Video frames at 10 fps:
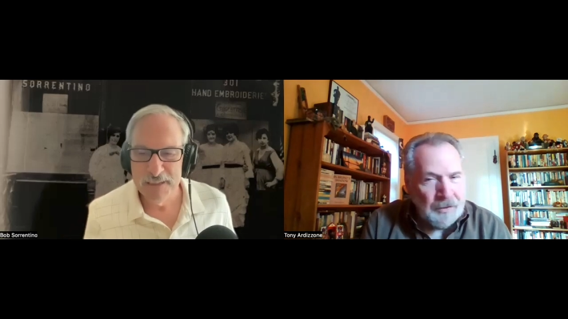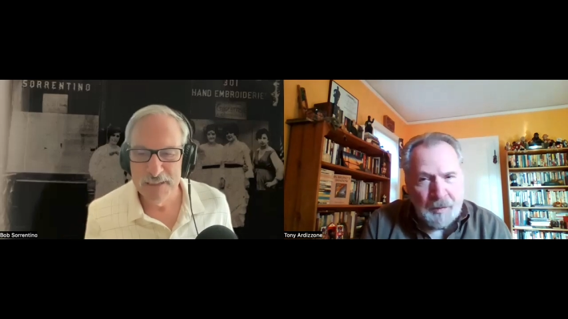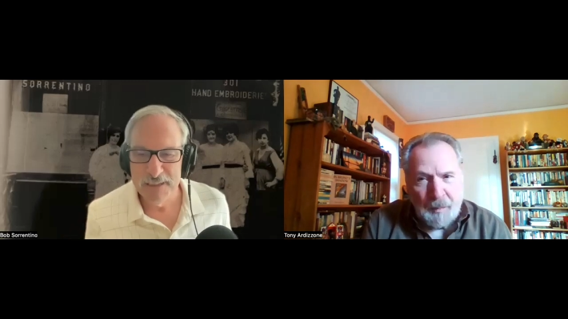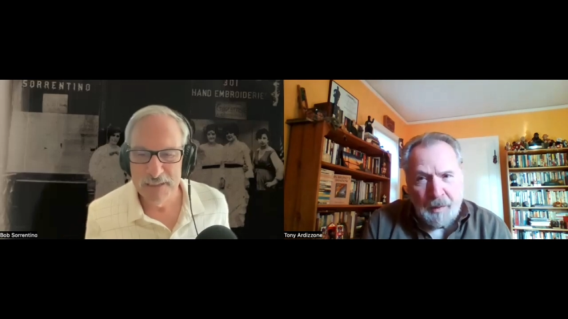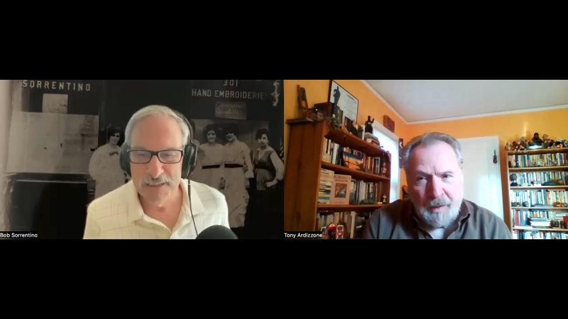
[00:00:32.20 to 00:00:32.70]

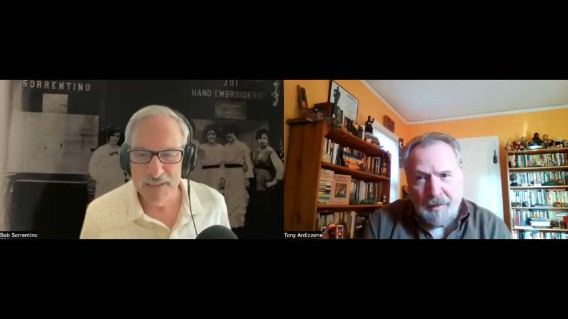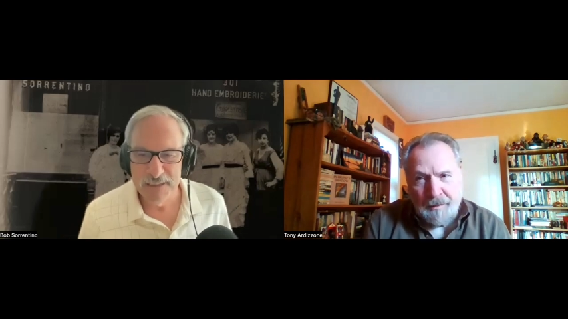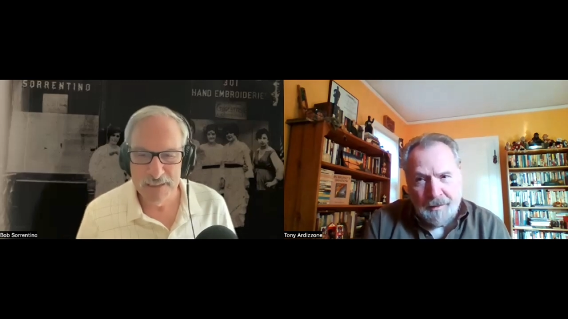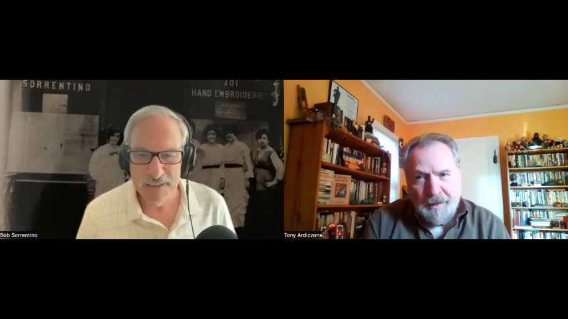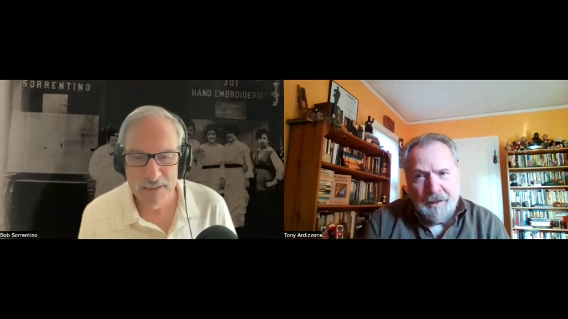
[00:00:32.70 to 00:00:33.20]
Speaker 1: to be
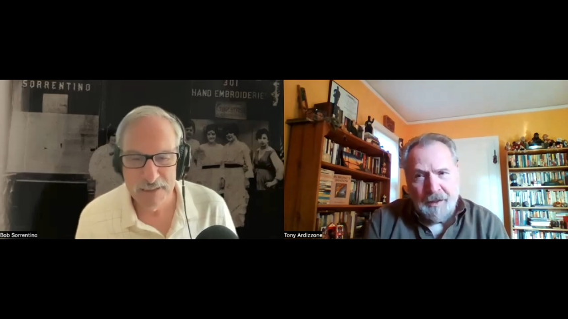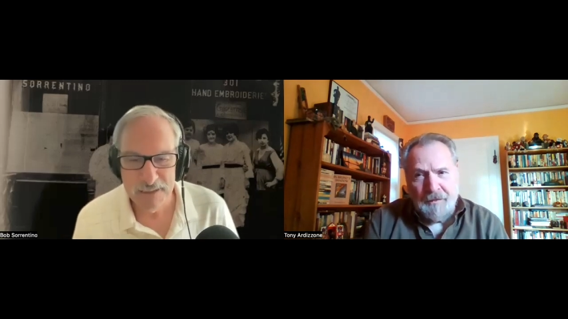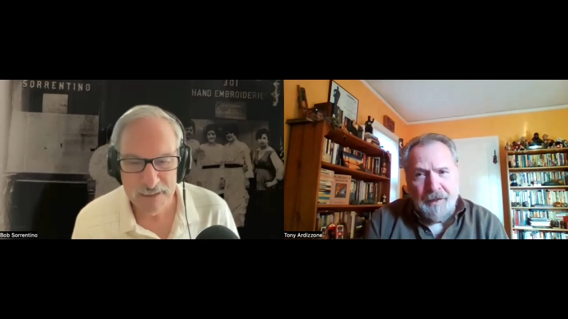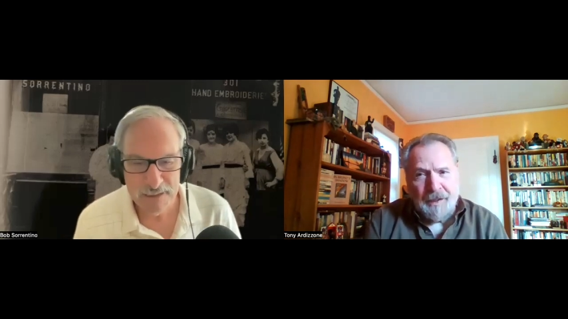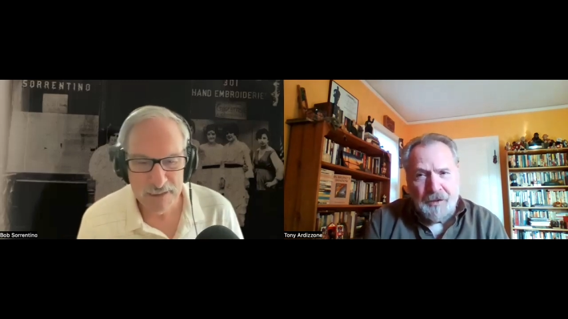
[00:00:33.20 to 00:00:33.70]

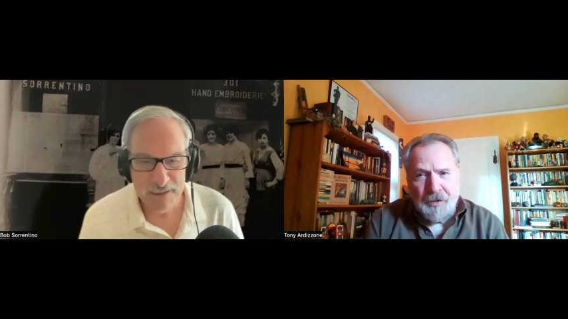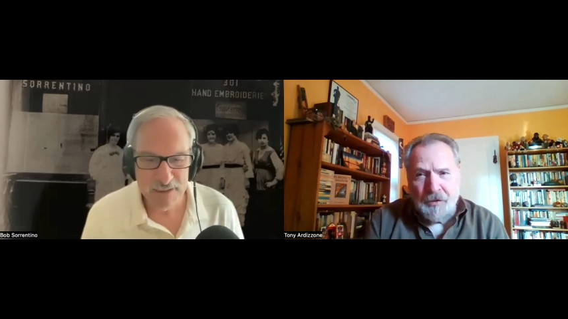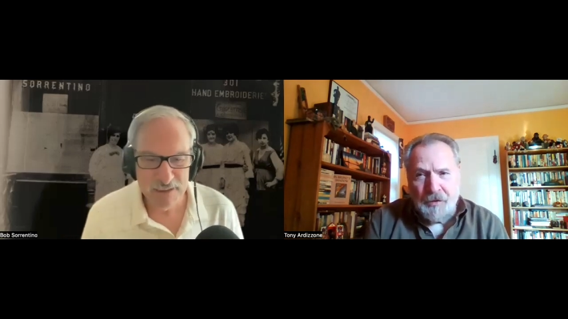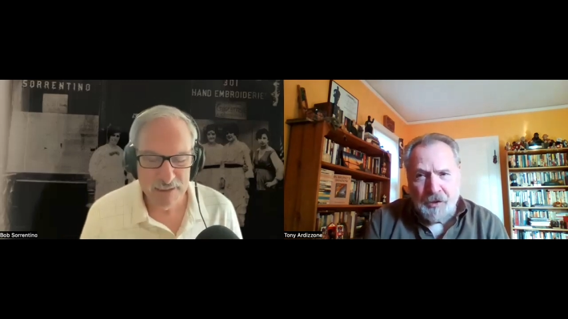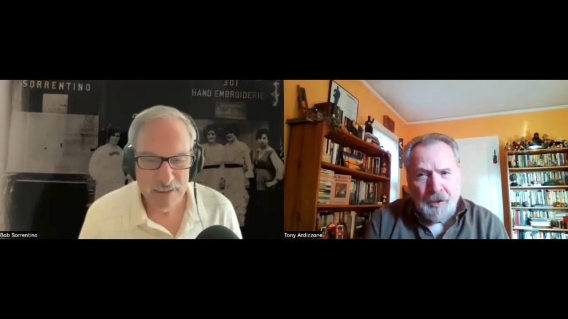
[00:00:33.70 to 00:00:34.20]
invited to
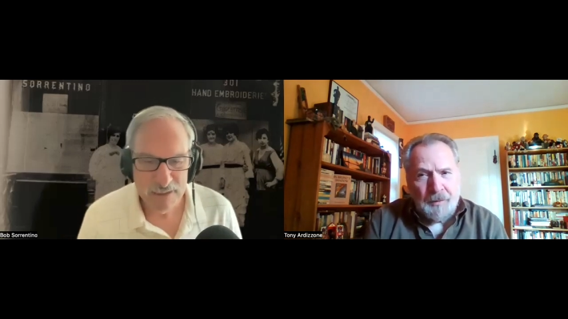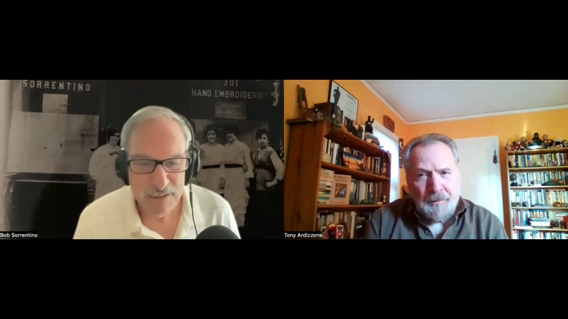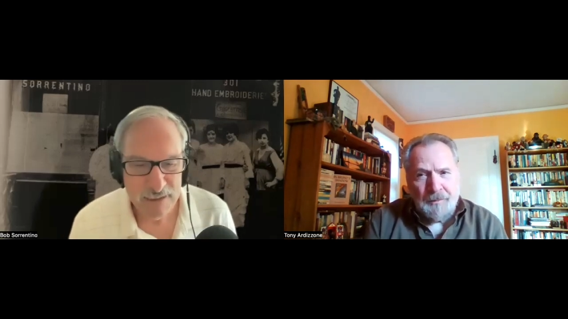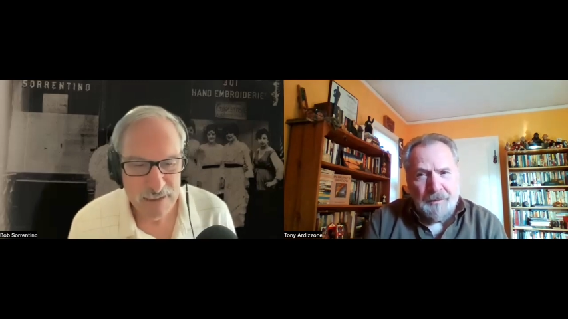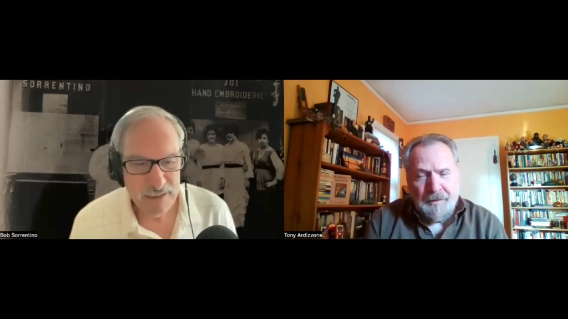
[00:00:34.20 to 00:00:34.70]
your show.
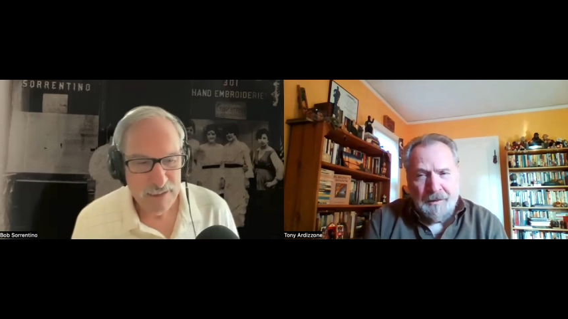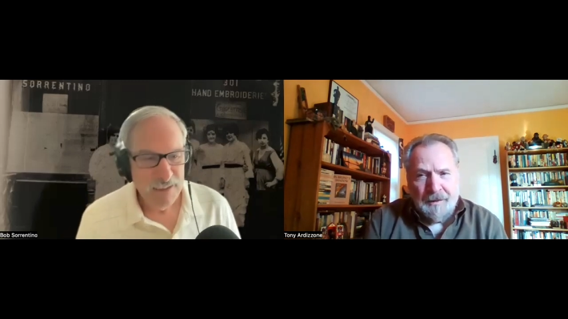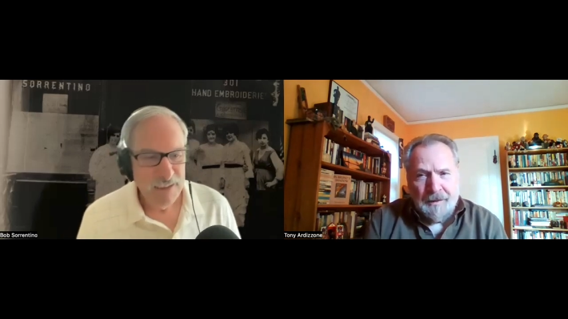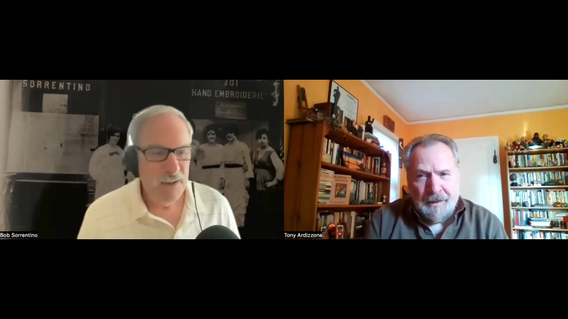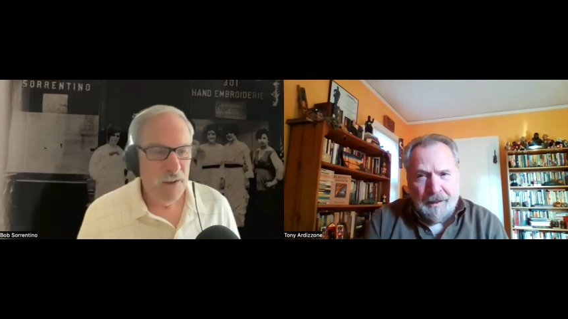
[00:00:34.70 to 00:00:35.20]

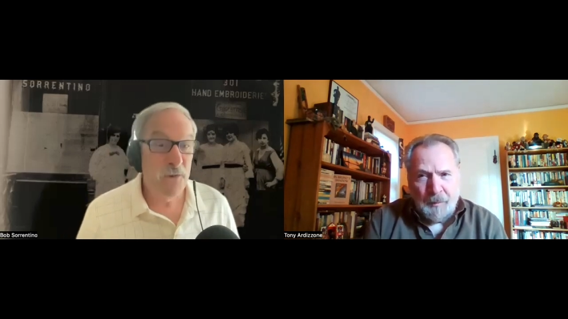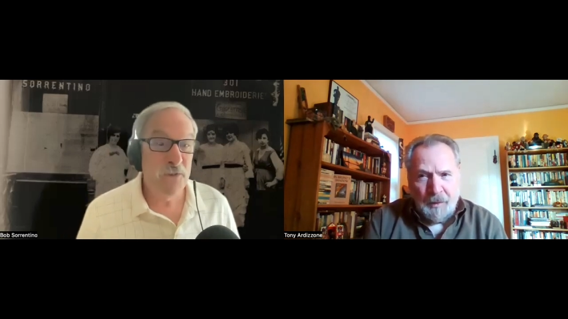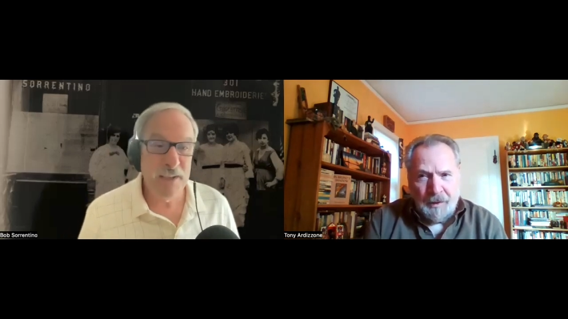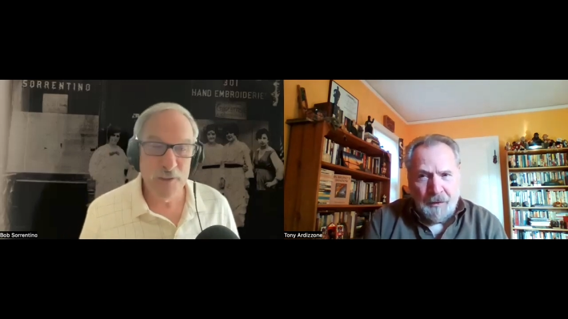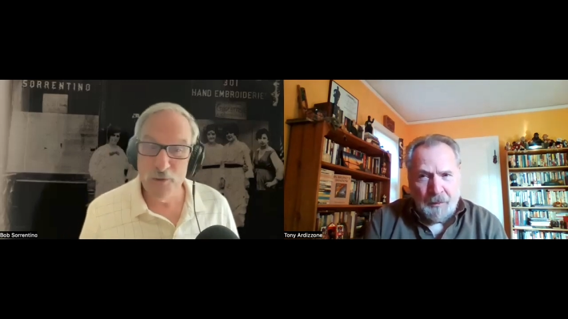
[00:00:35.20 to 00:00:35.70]
I'm oh,
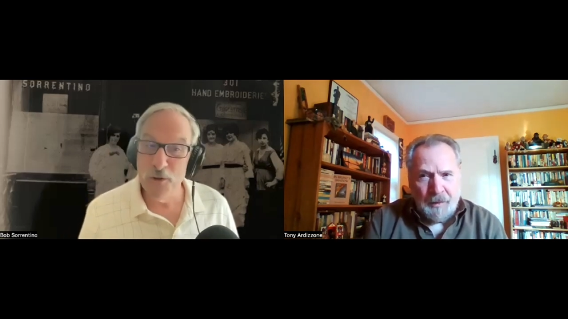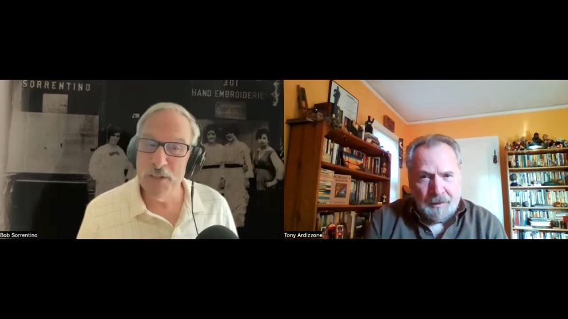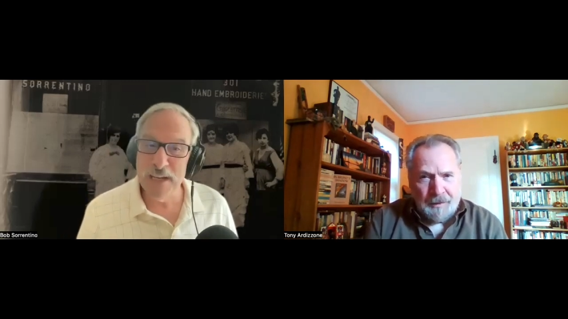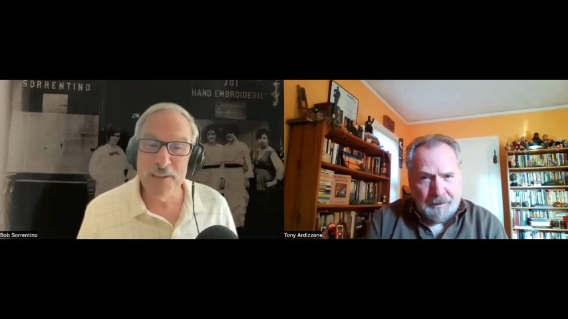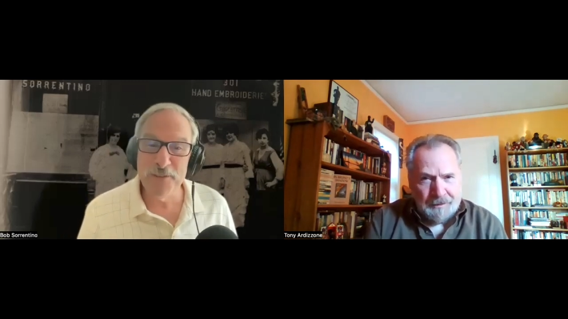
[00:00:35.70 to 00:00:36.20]
really thank
Speaker 2: you. No,
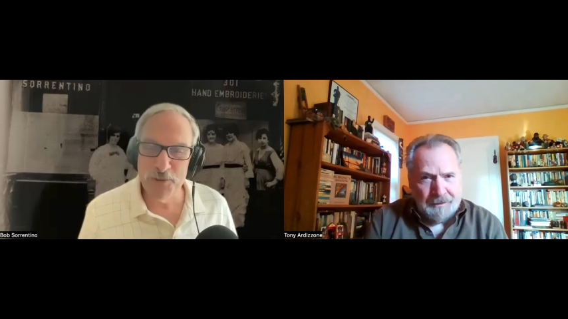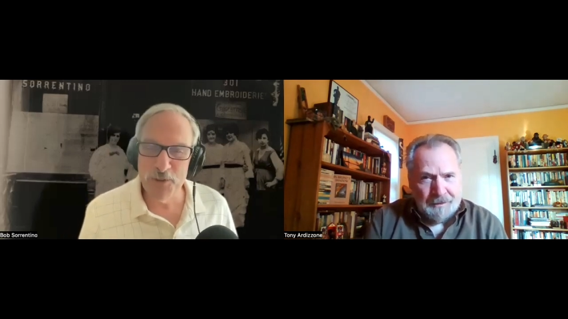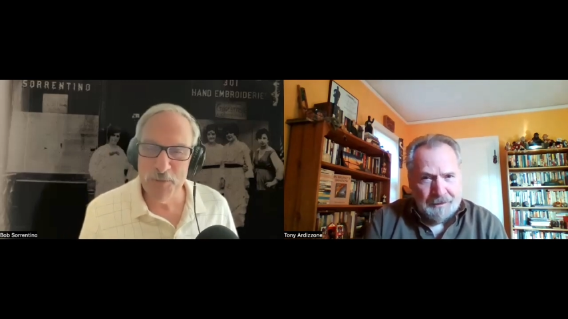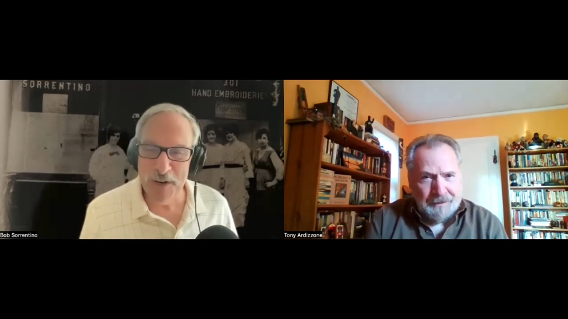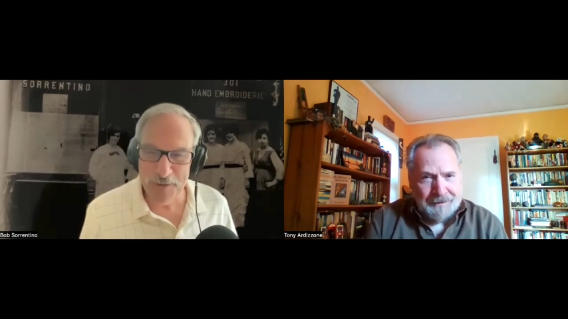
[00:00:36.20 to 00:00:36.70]
the honor is
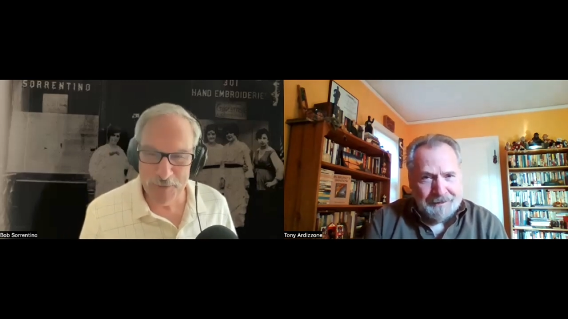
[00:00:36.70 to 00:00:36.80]
all mine,